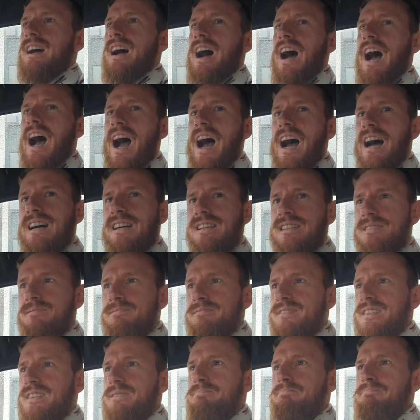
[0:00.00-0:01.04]
I am
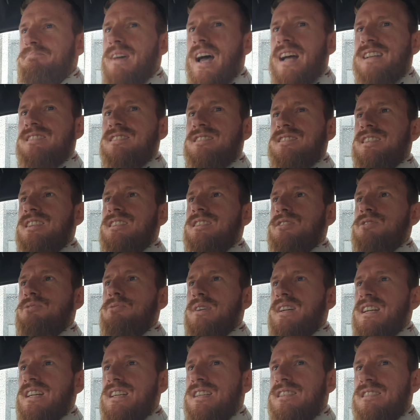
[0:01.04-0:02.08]
the Majesty the
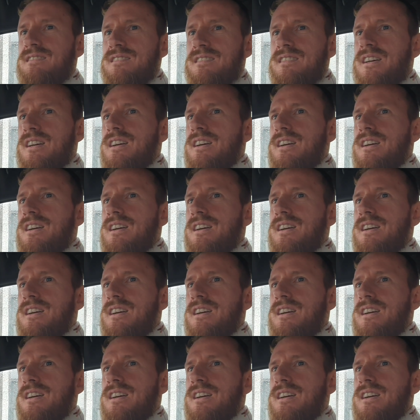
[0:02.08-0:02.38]
Queen.